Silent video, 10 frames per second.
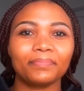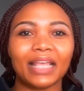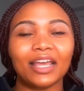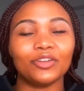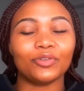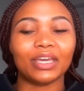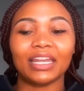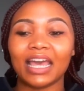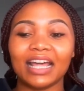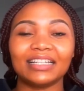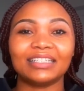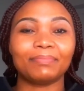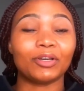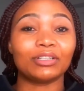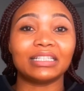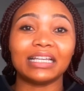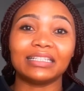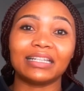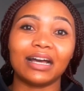And you can add, because there's